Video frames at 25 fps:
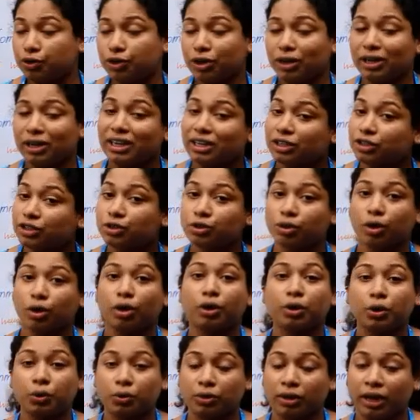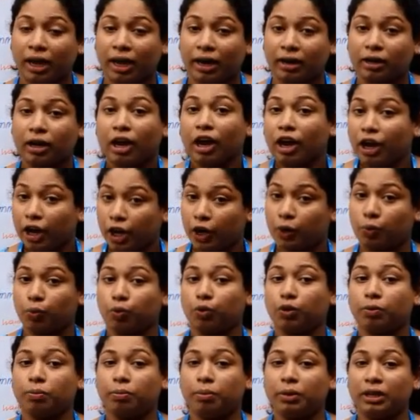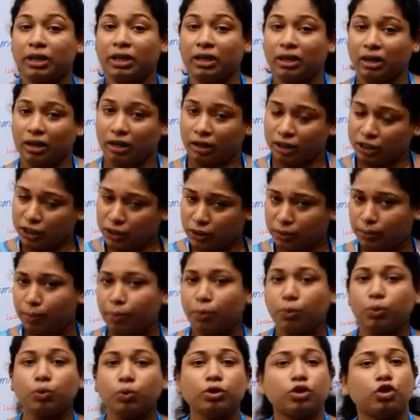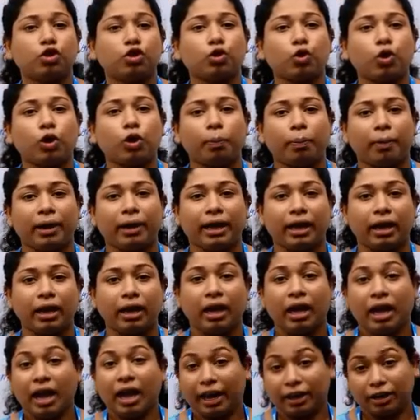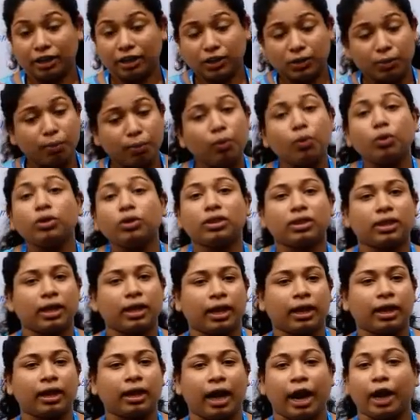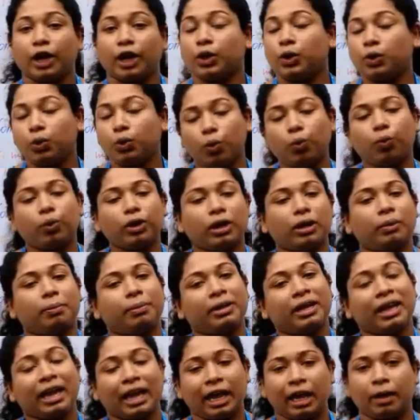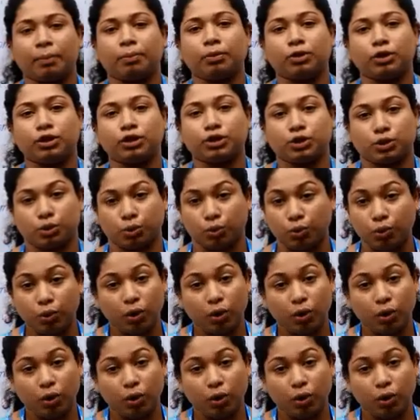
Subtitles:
really assure you that it would be a smooth role play and a smooth thing, and you will be able to